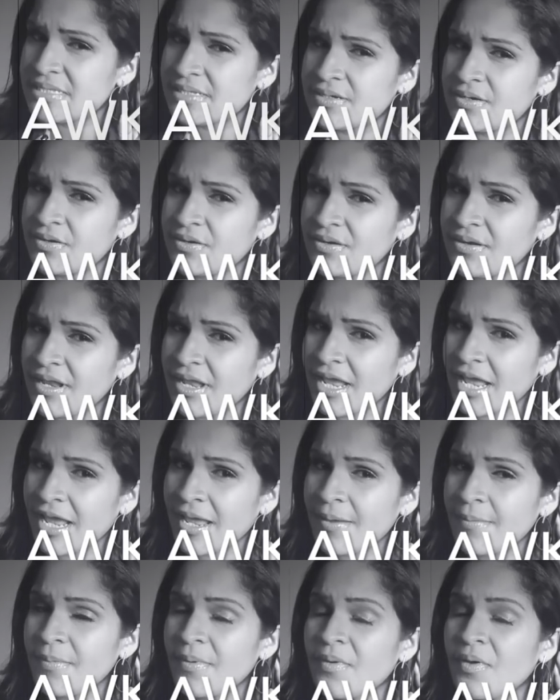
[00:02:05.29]
What's your
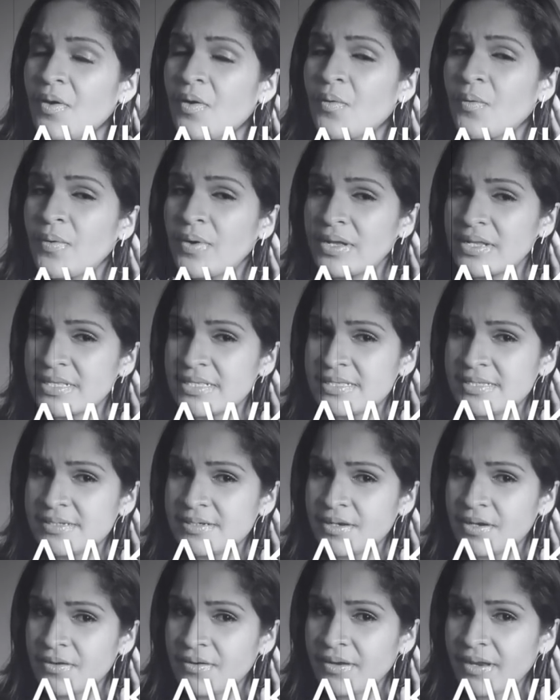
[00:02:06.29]
name? What's
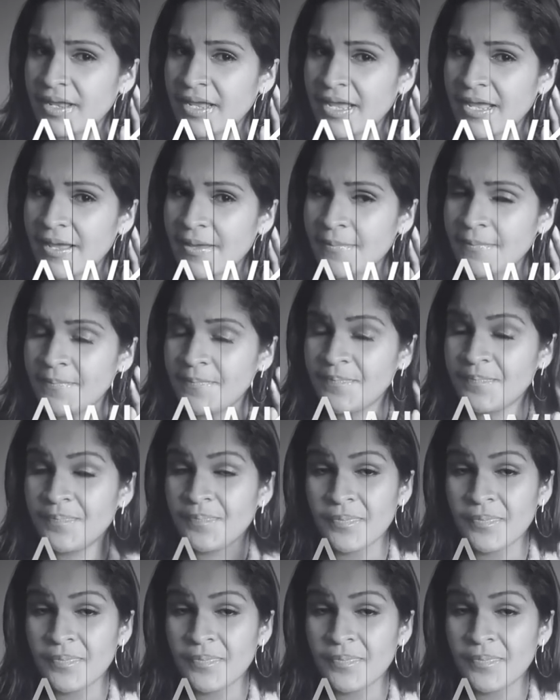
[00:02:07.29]
your name?